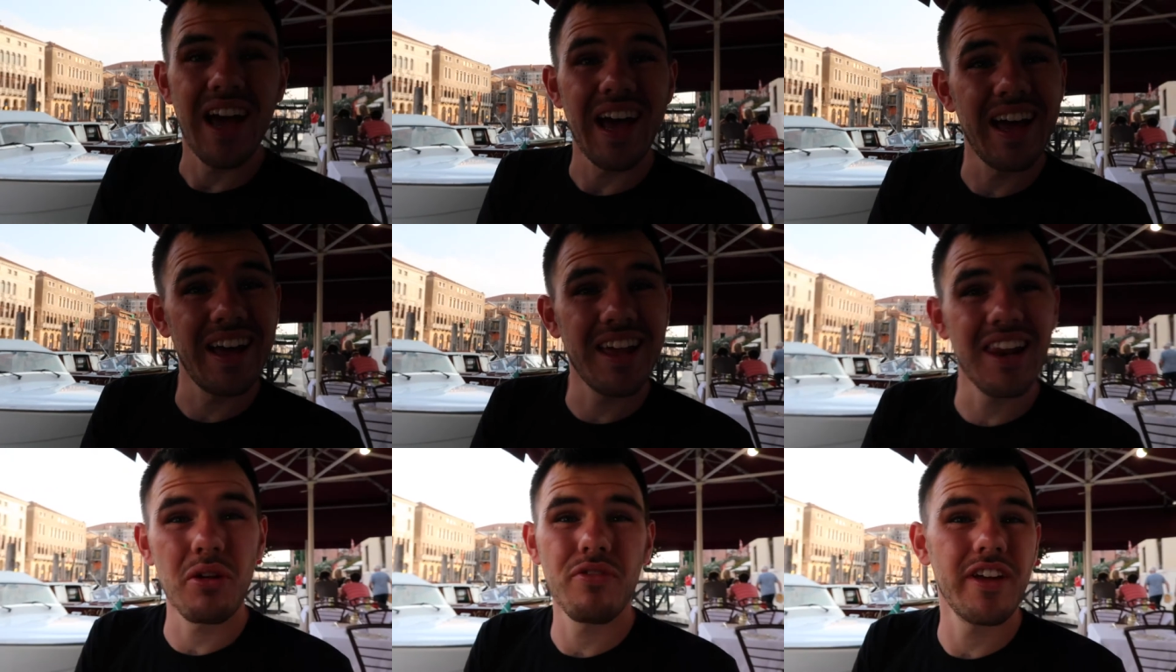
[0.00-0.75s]
A
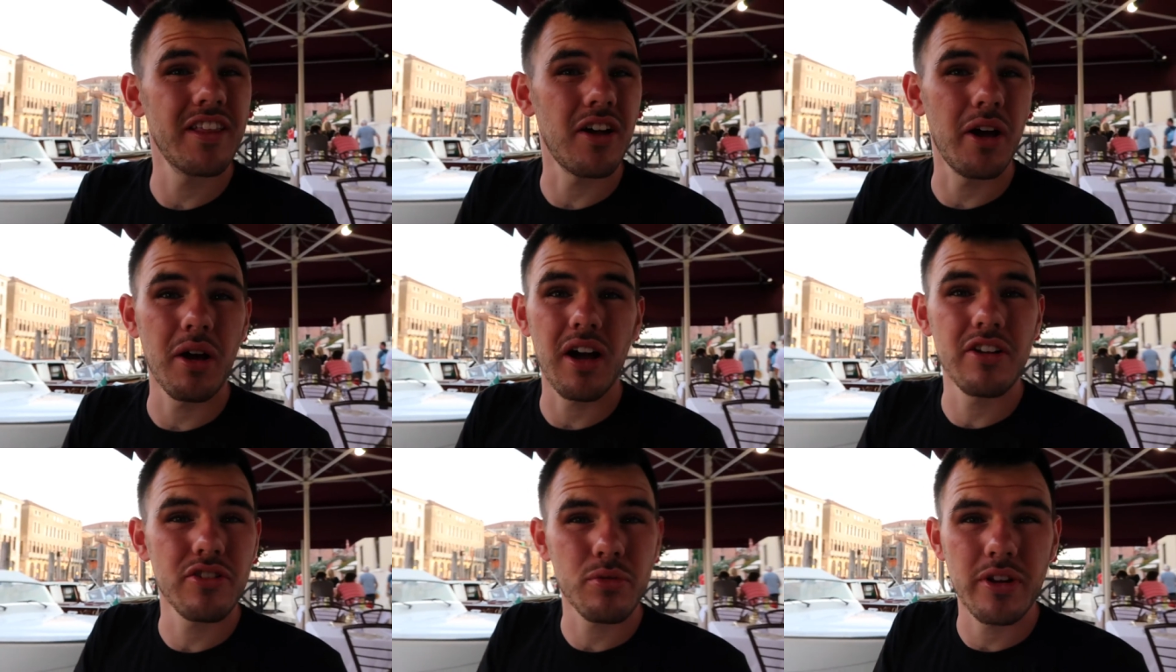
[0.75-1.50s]
little thing that I
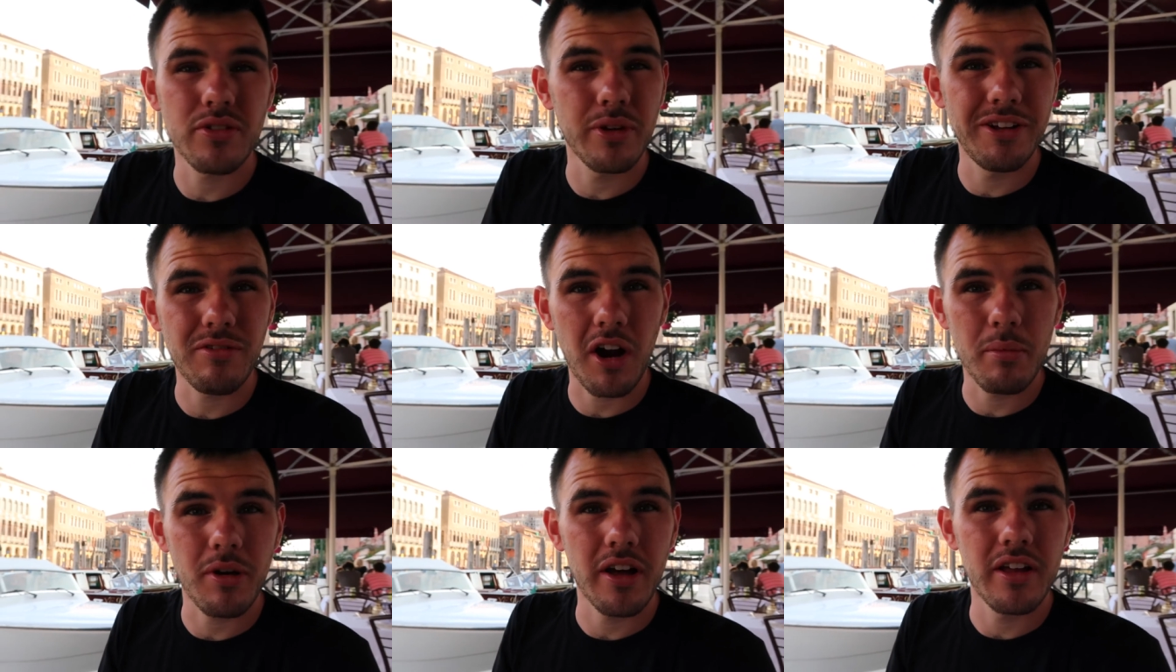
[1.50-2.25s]
just wanted to eat
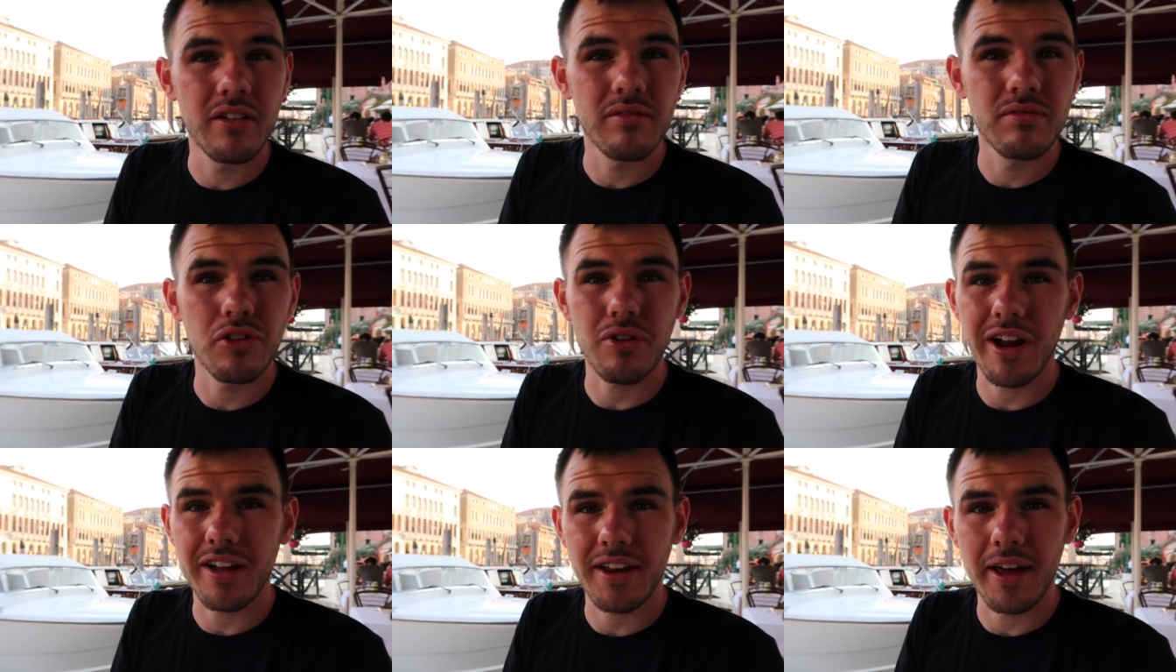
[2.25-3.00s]
right by the
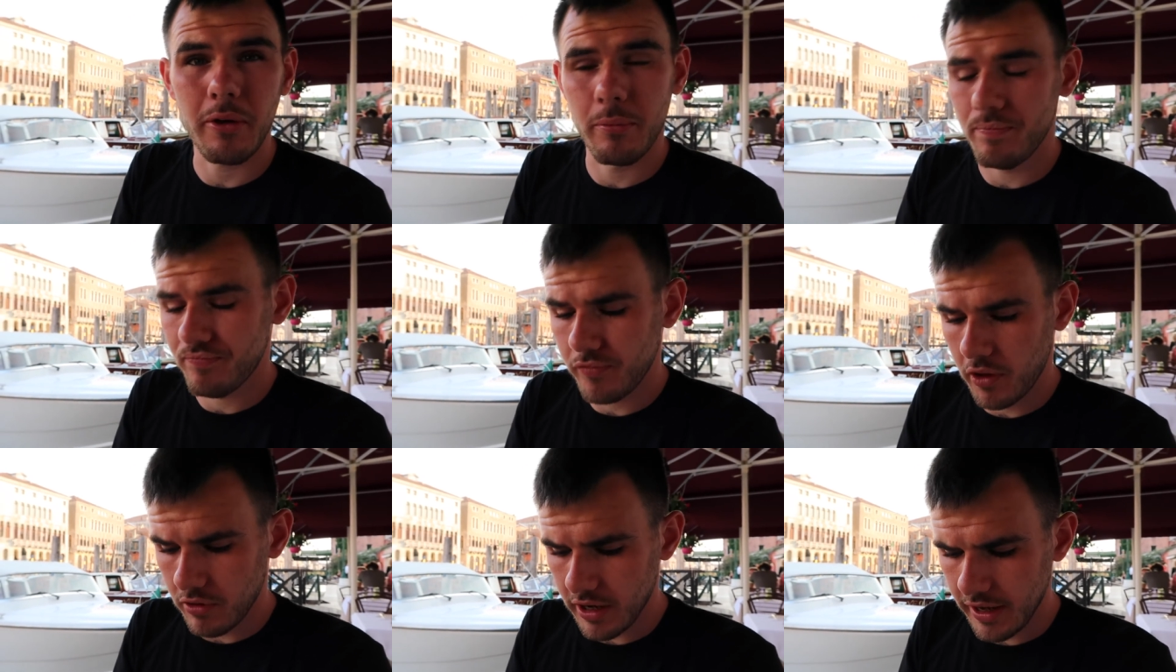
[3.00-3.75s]
Grand Canal,
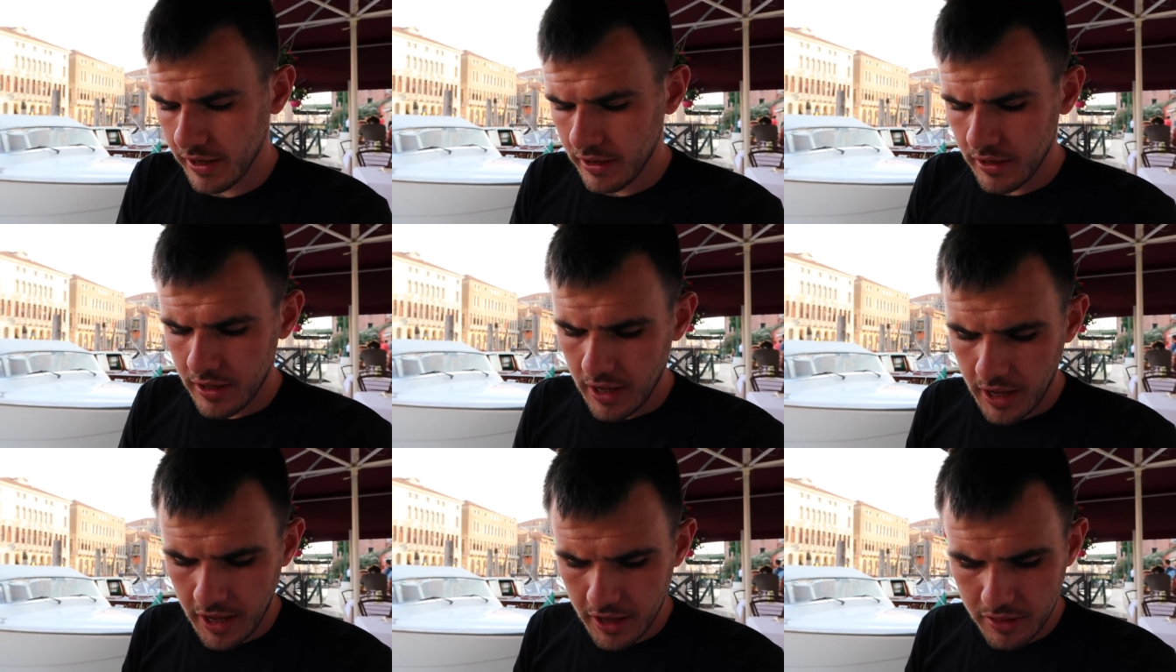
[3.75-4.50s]
really.
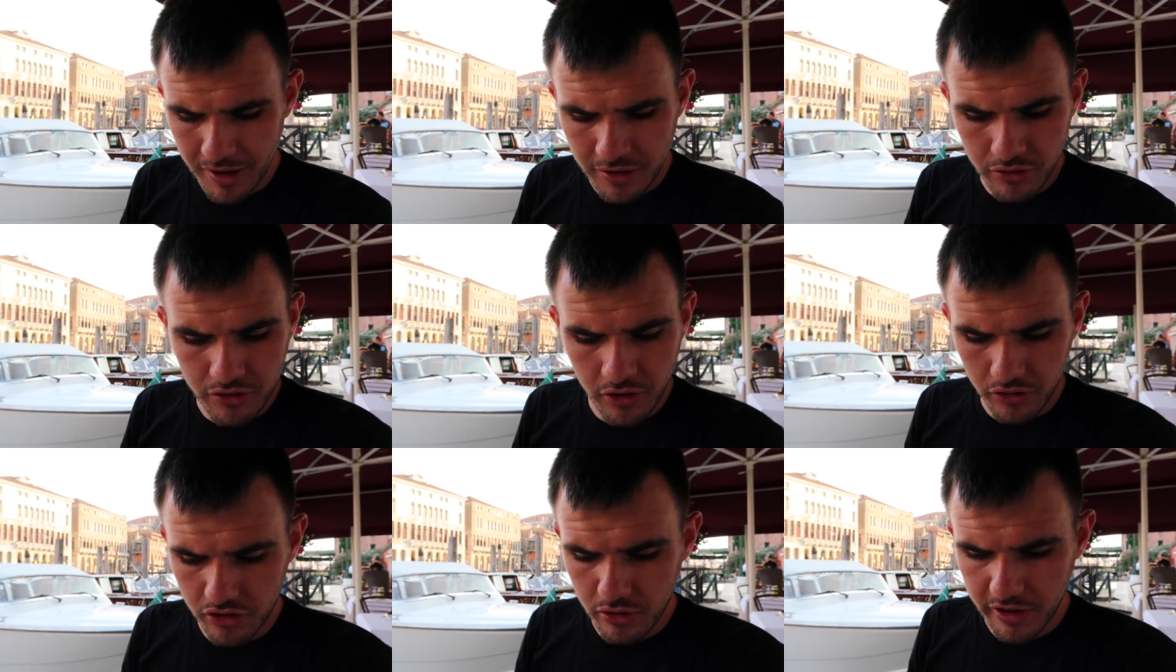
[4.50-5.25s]
The menu's
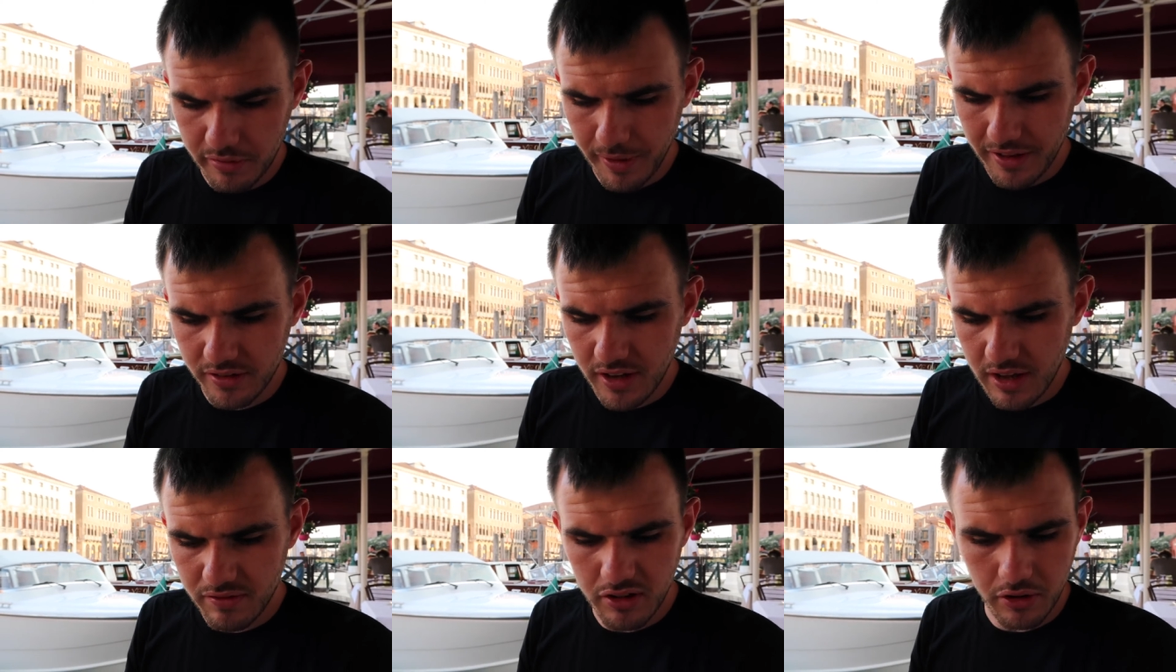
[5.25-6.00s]
not too
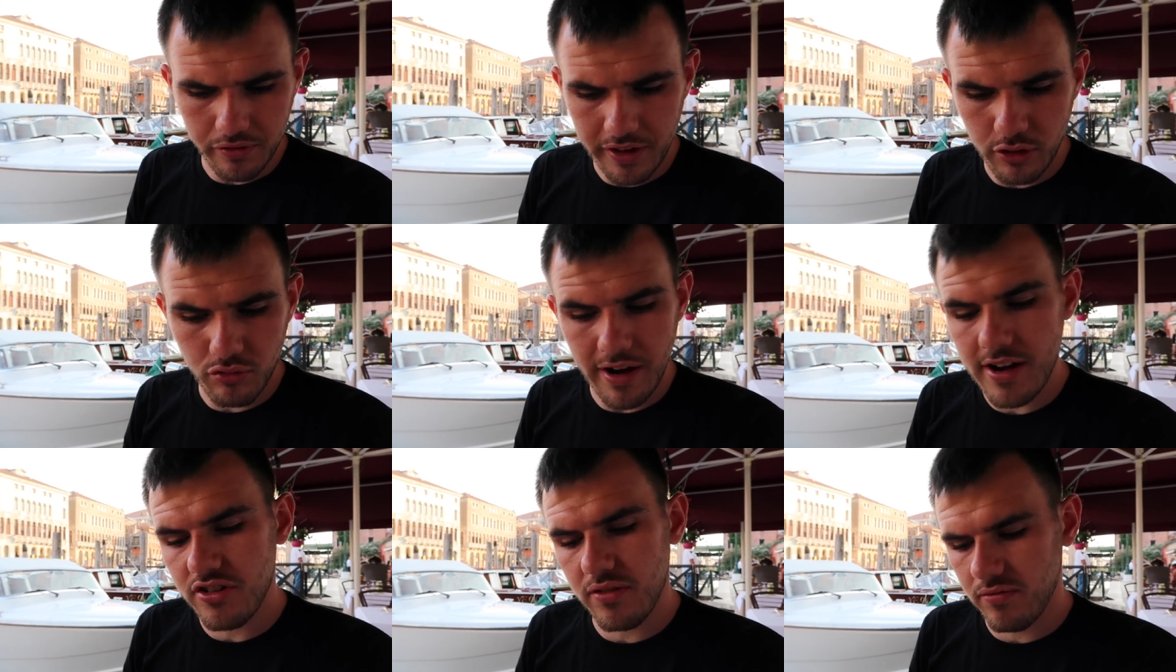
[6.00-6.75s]
expensive, you've got things
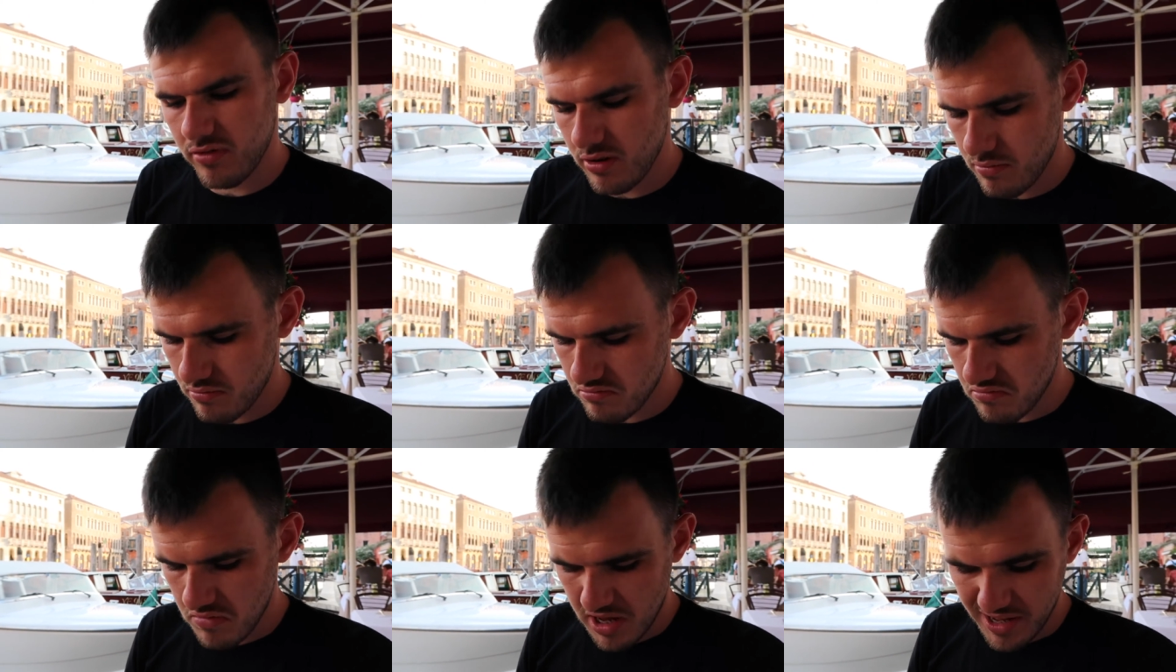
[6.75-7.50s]
ranging from
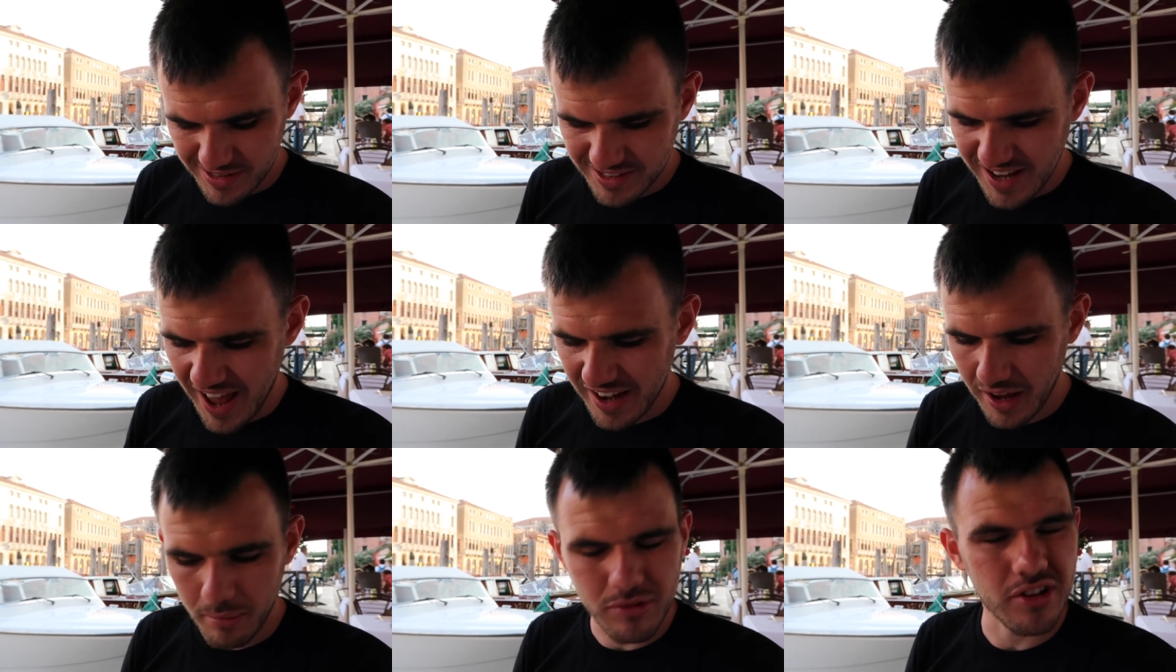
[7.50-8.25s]
10
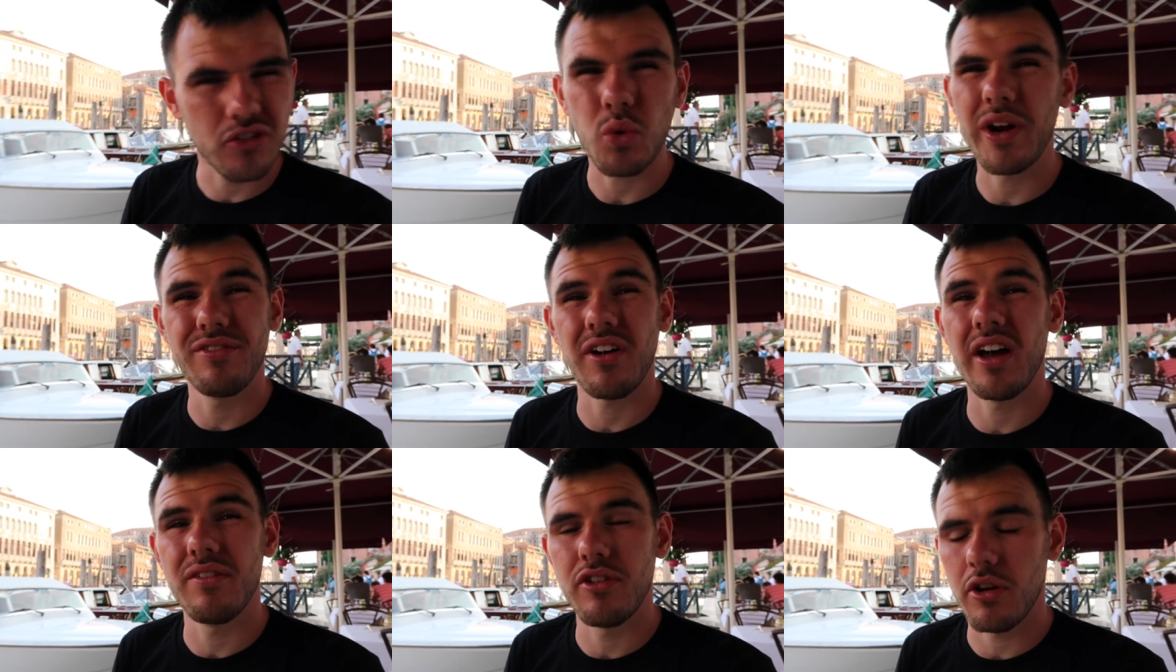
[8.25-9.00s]
up to
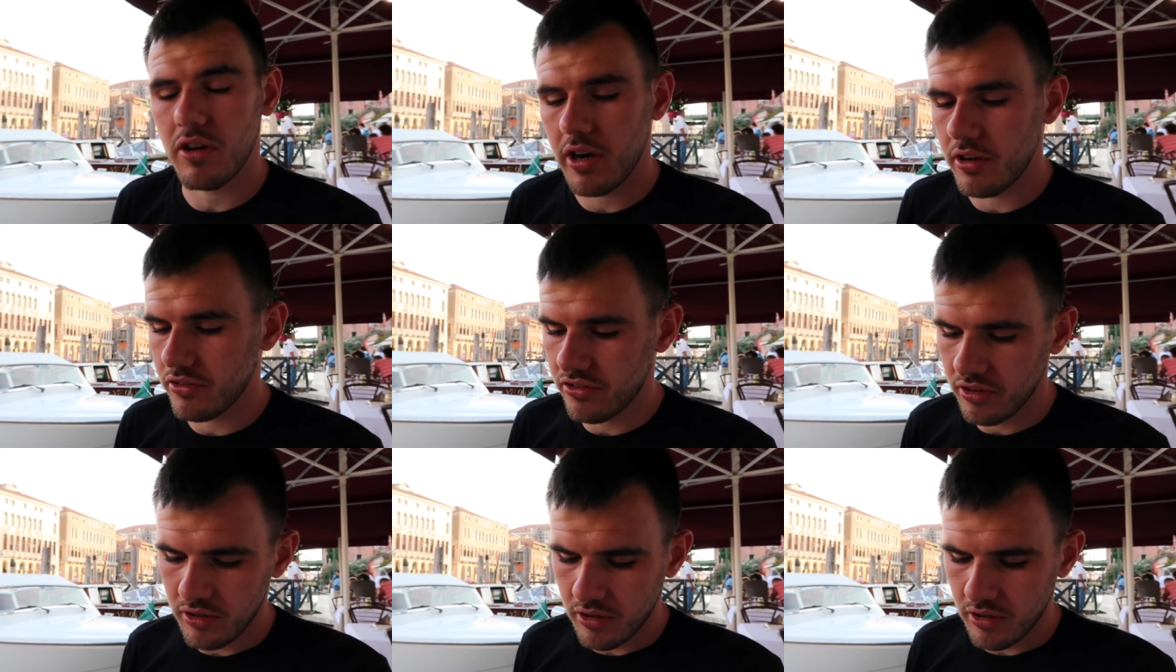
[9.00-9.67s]
25 euros,